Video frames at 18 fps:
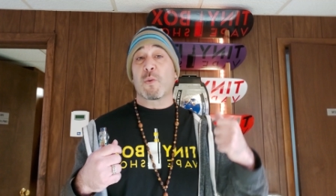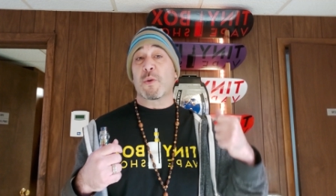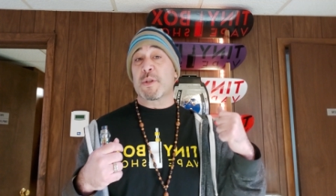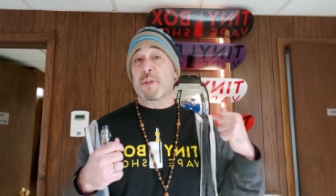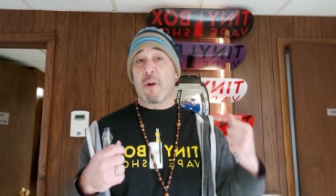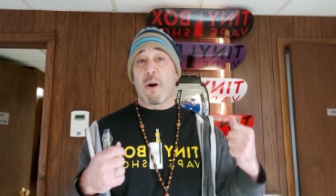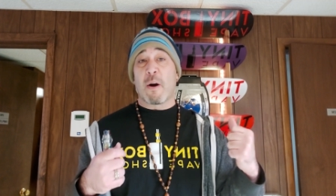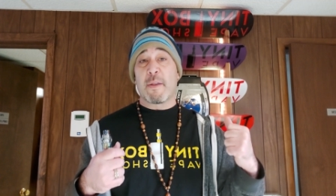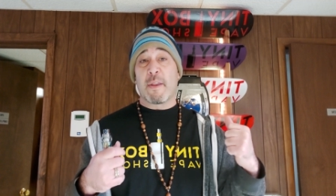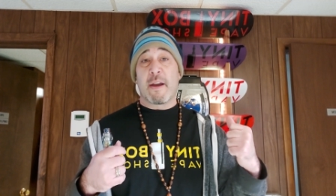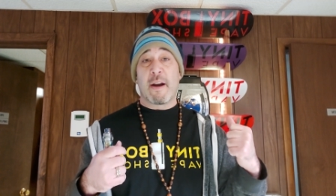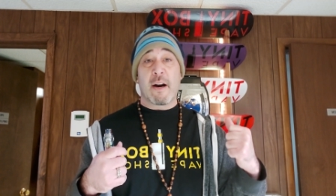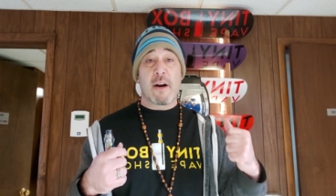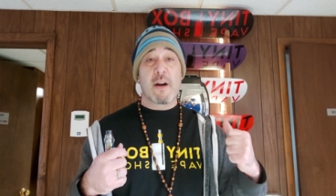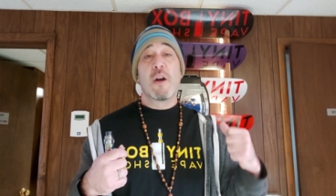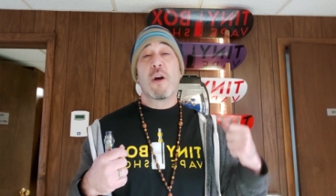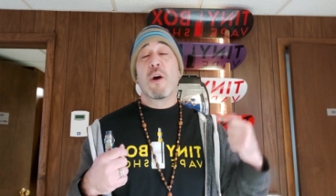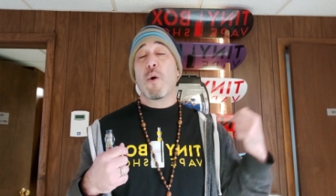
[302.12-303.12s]
We'll start
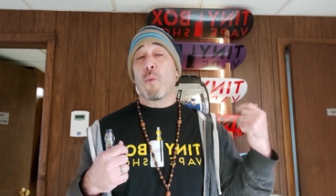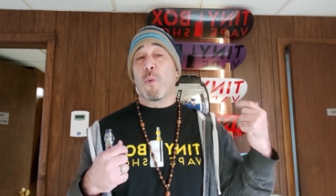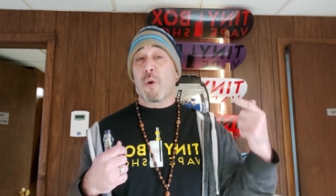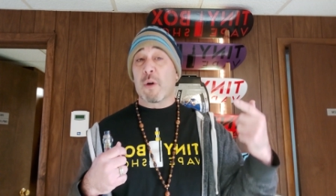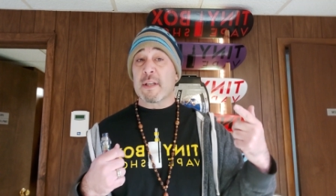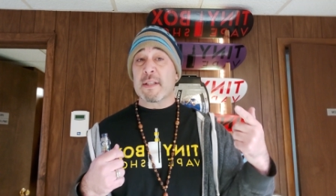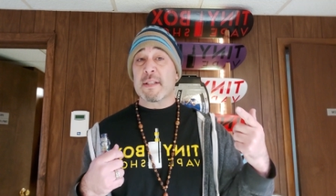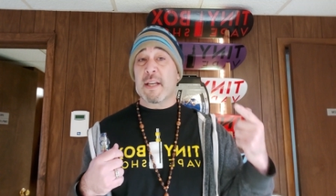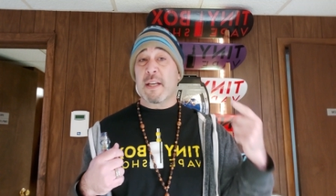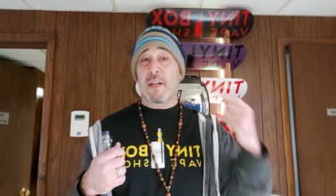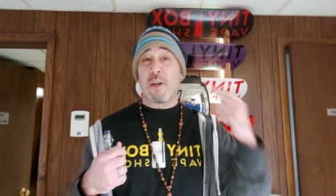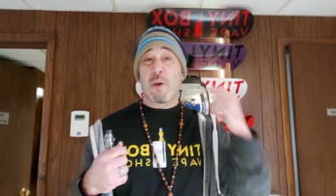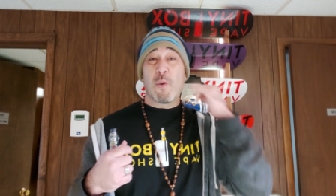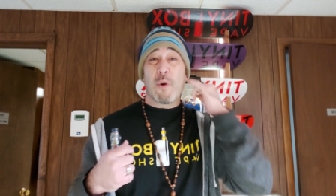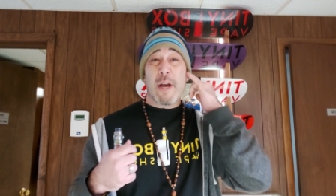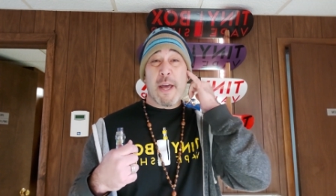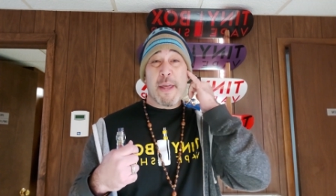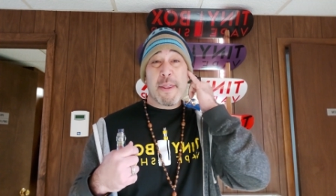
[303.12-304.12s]
there. We'll continue
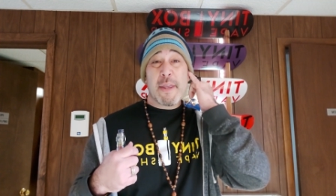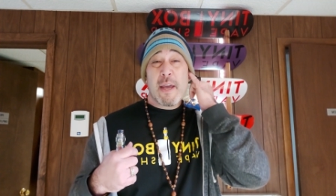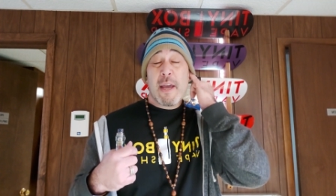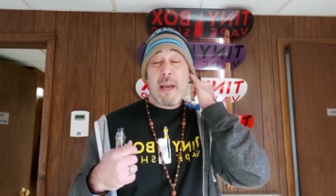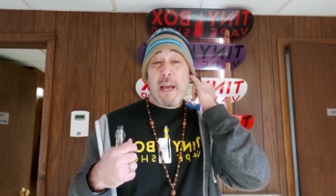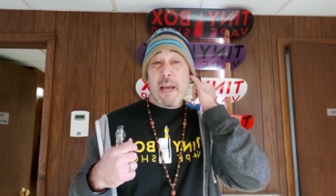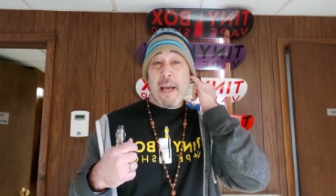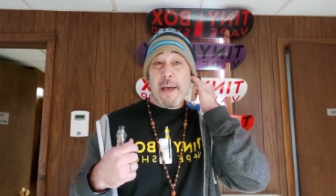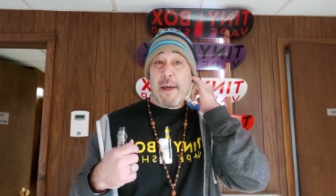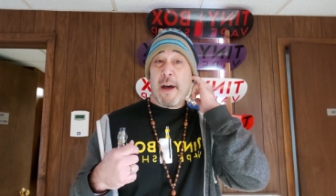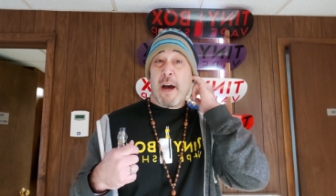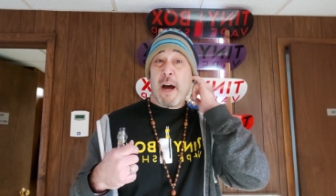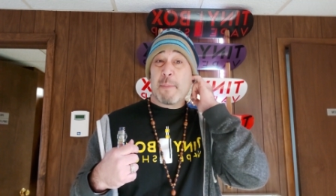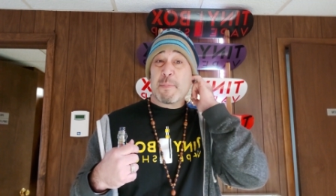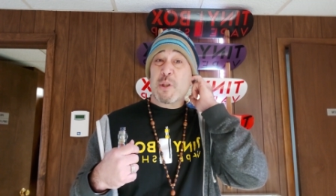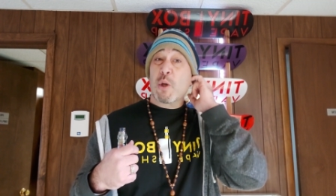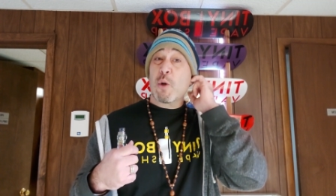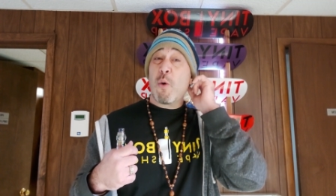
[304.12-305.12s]
with,
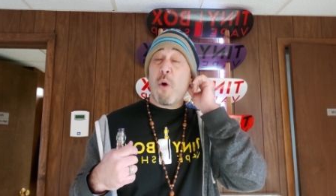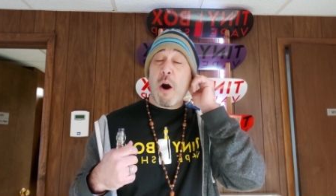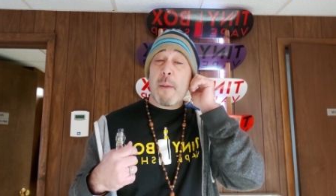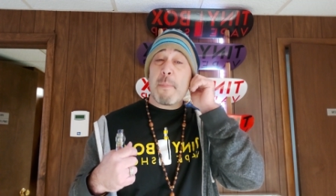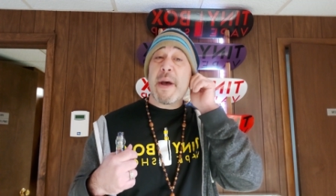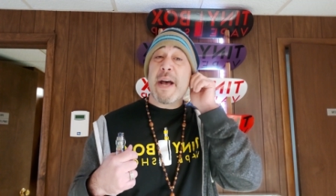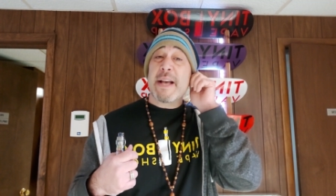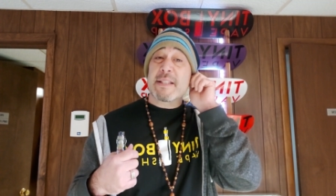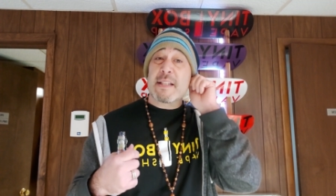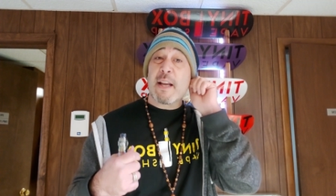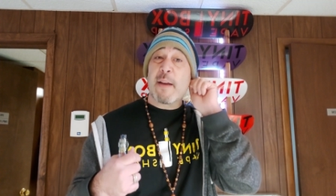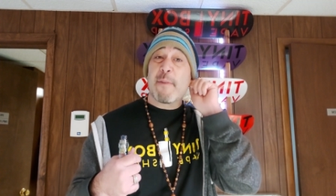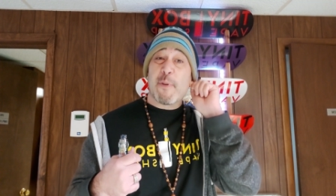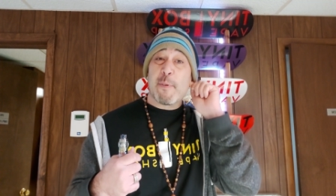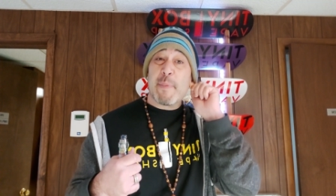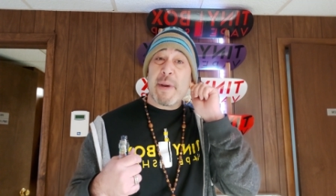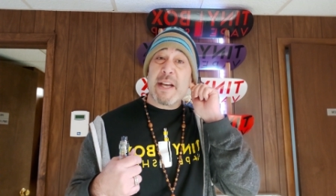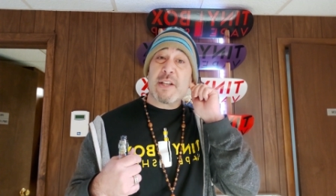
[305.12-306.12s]
to our best
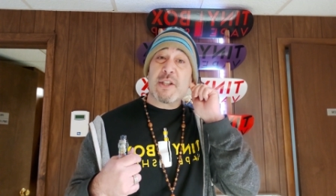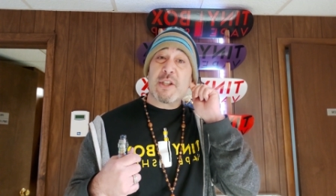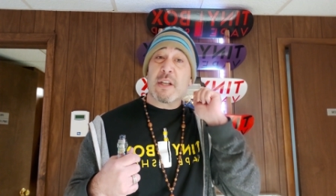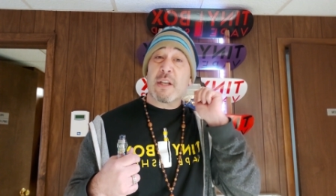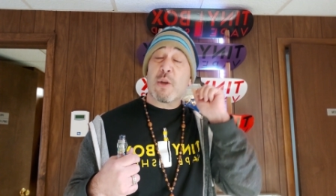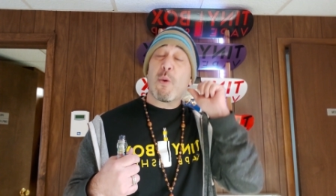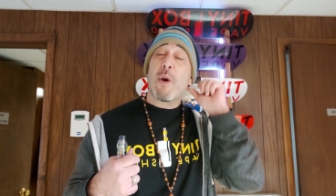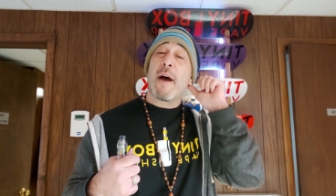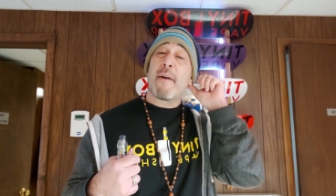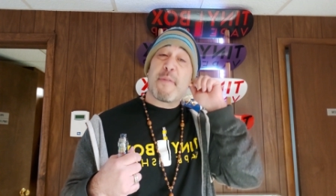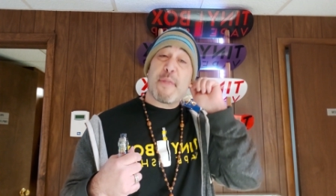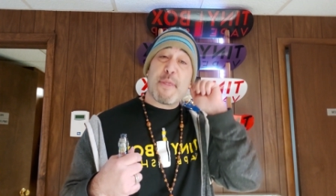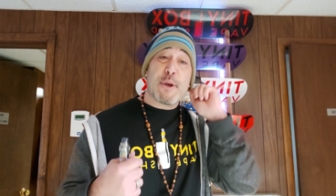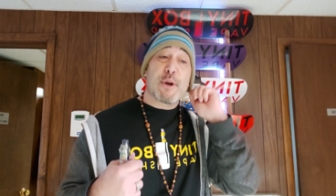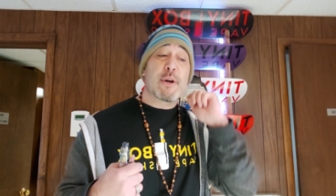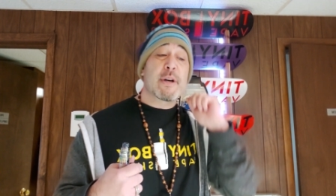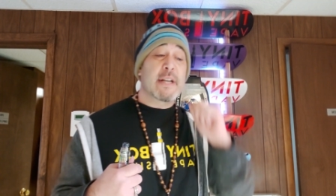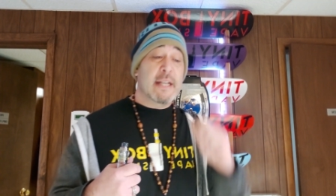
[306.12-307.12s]
information, you have
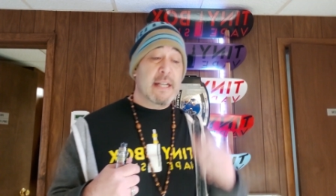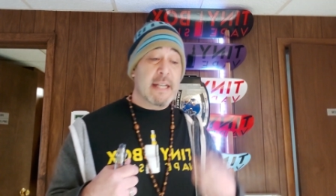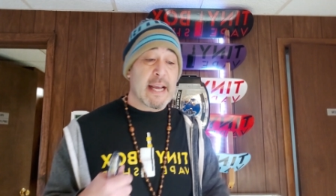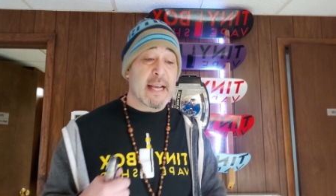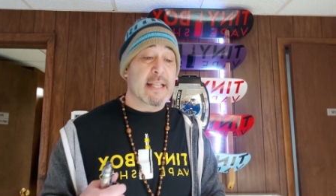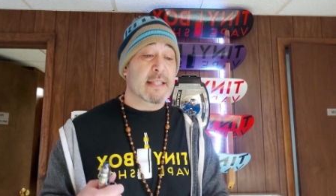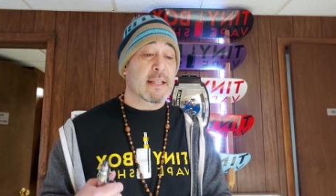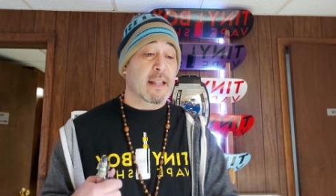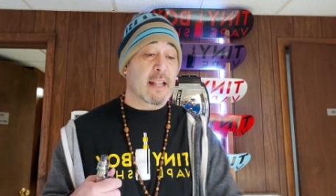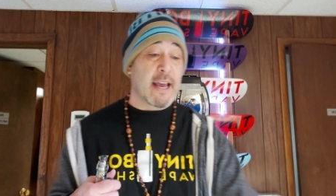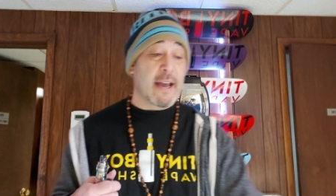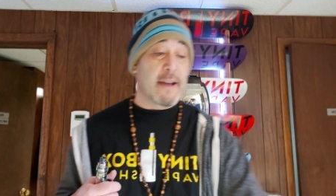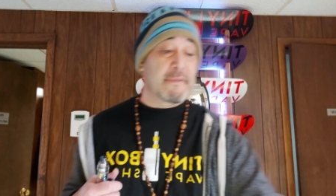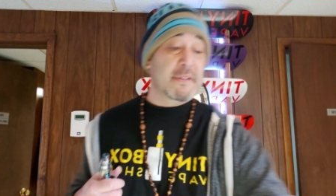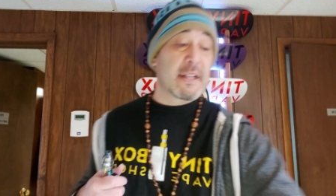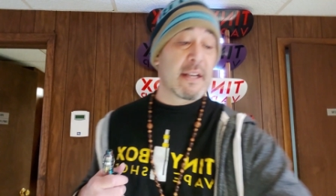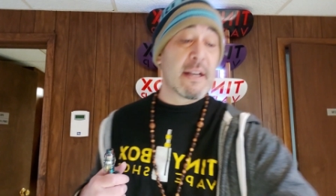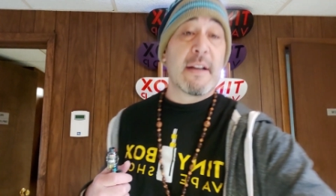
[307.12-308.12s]
30 days
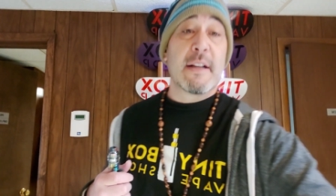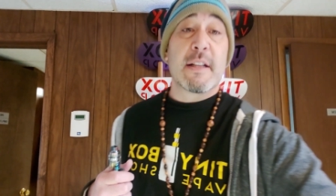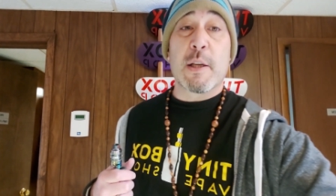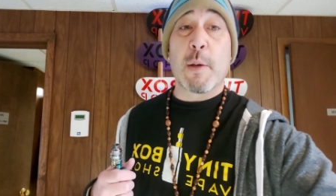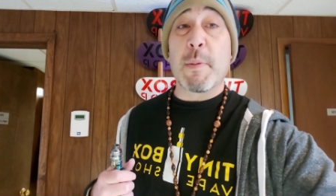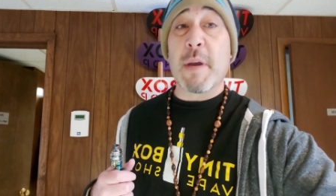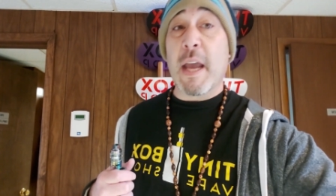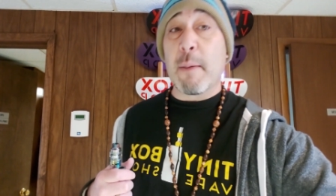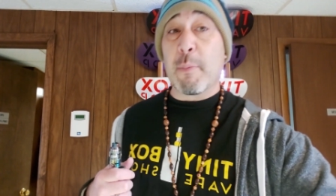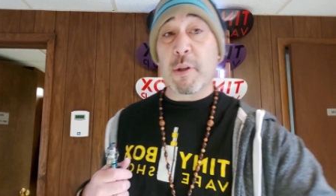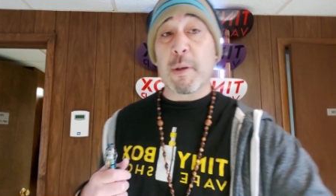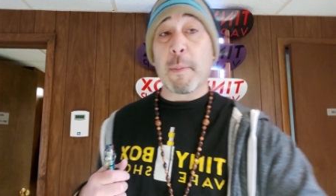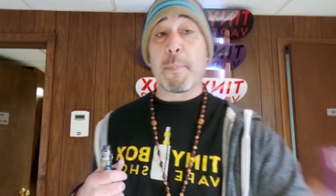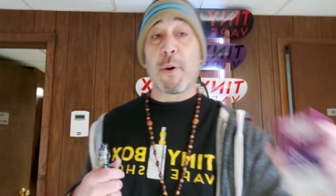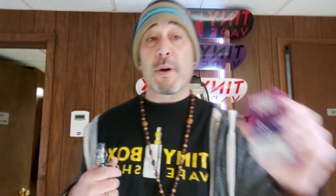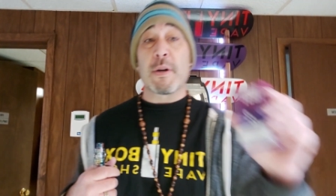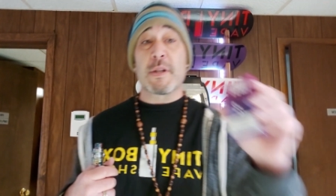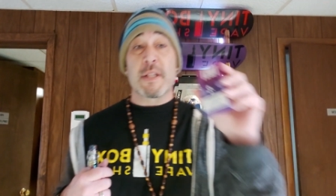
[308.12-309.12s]
left to be able to
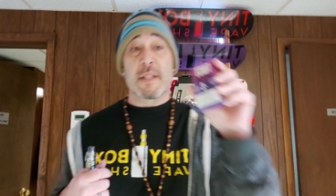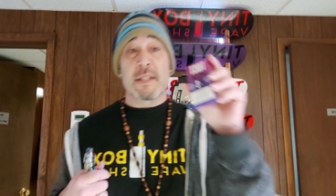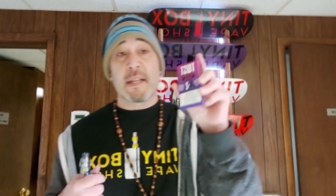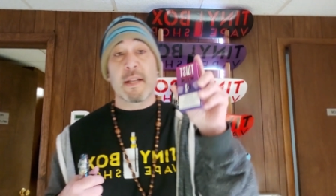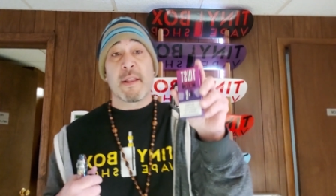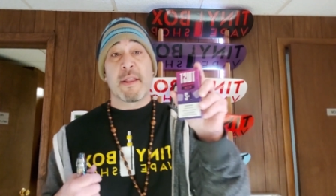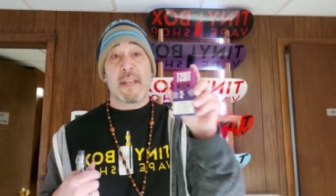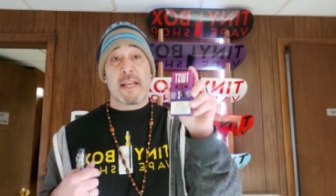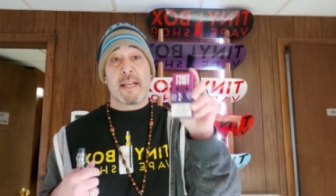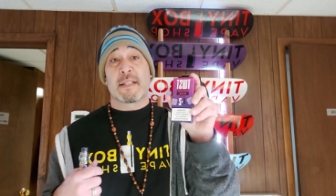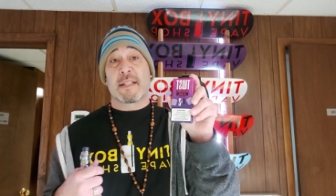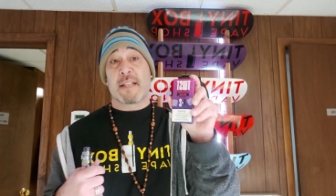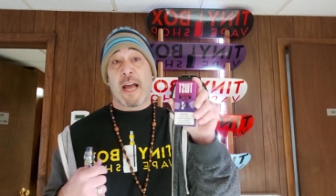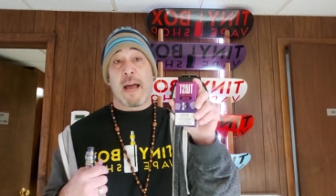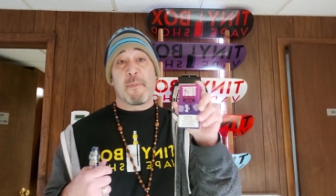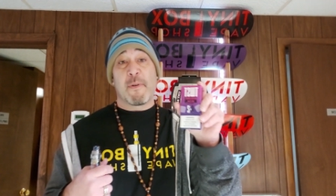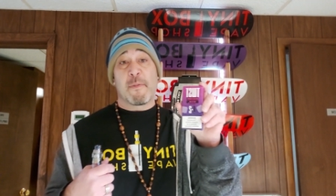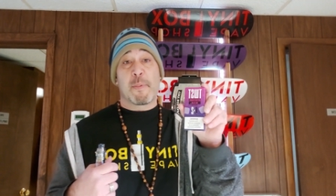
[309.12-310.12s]
purchase these
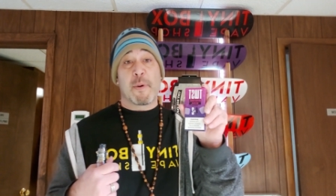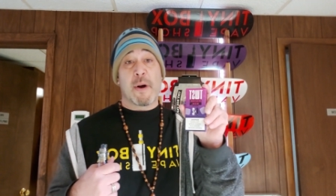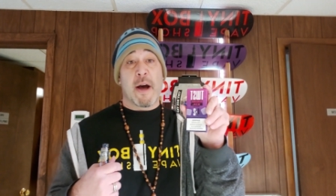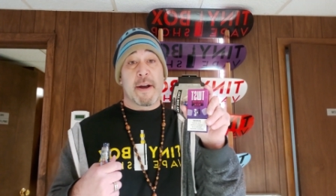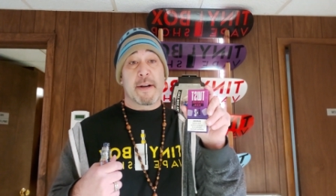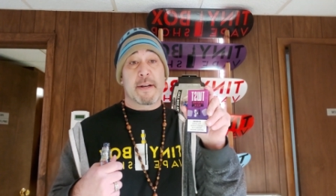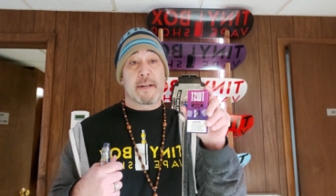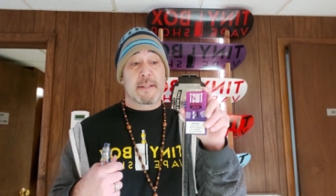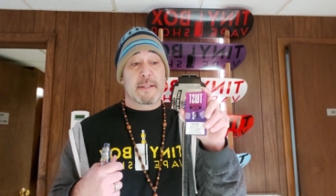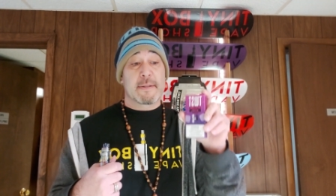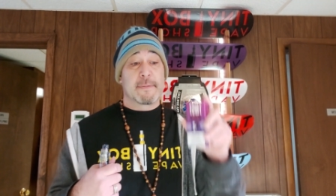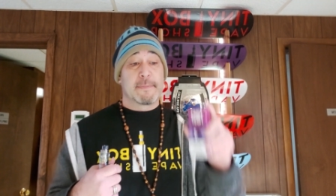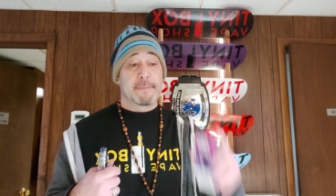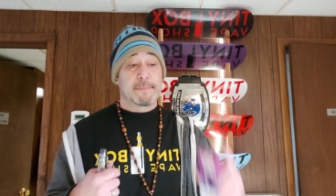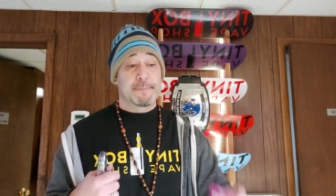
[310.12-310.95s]
type of products.